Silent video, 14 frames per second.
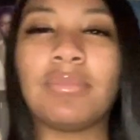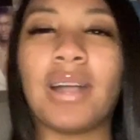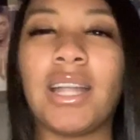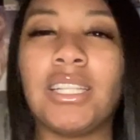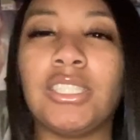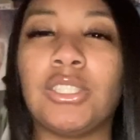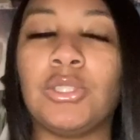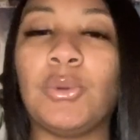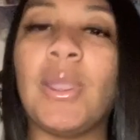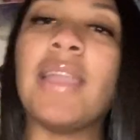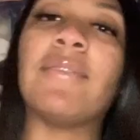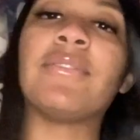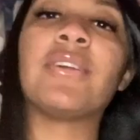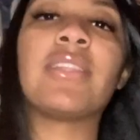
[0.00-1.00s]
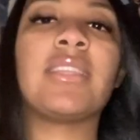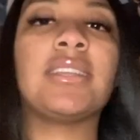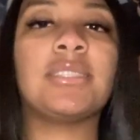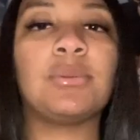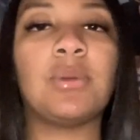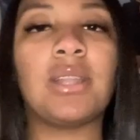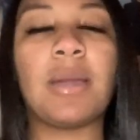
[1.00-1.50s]
bodysuit. And for
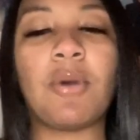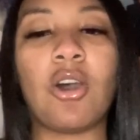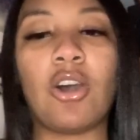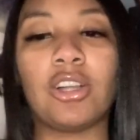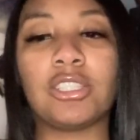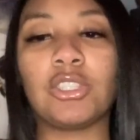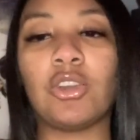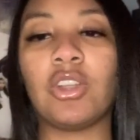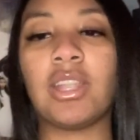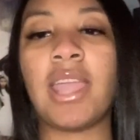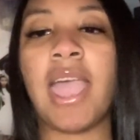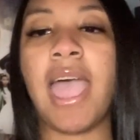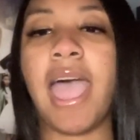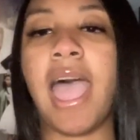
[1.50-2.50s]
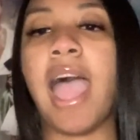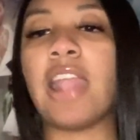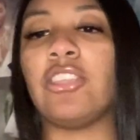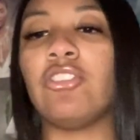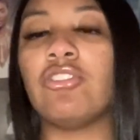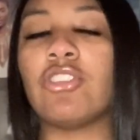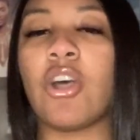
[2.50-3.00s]
this one, I'm also gonna
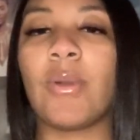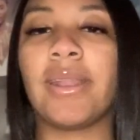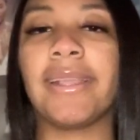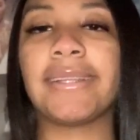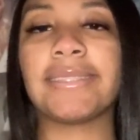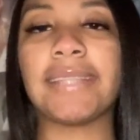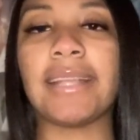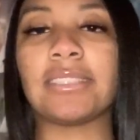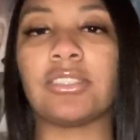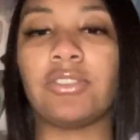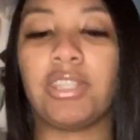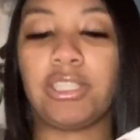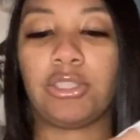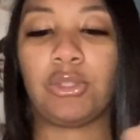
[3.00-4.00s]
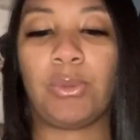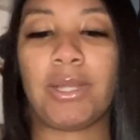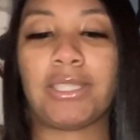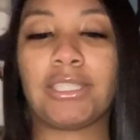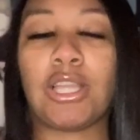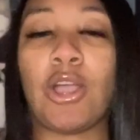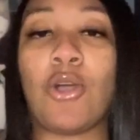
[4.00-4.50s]
add, you know, an accessory to
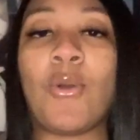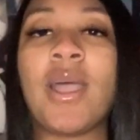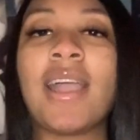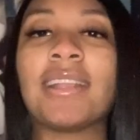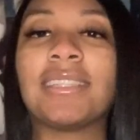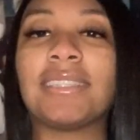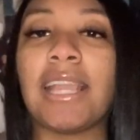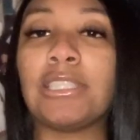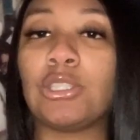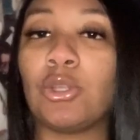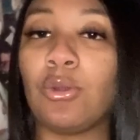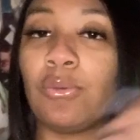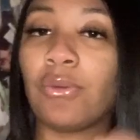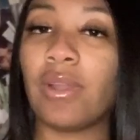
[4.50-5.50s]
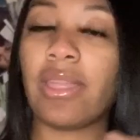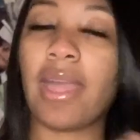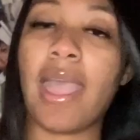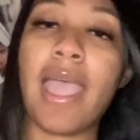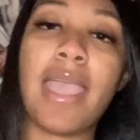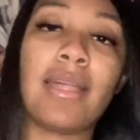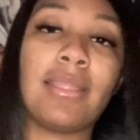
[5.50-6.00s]
it. So stay tuned for
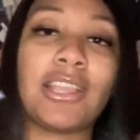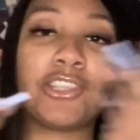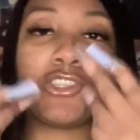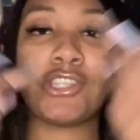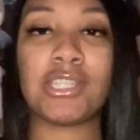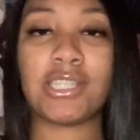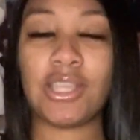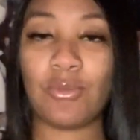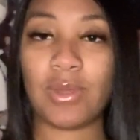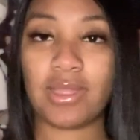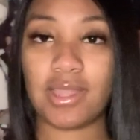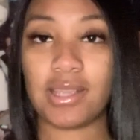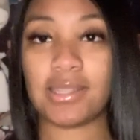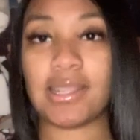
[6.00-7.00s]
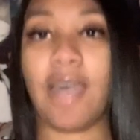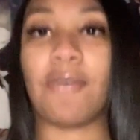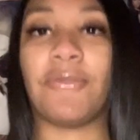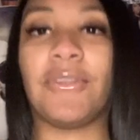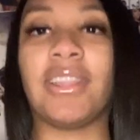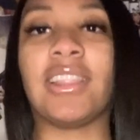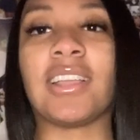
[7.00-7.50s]
that and let's just see what this
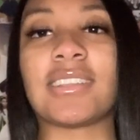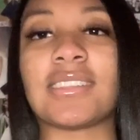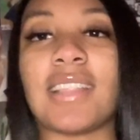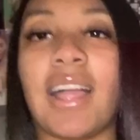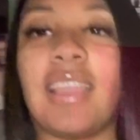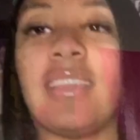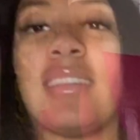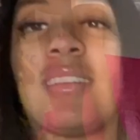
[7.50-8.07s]
outfit looks like.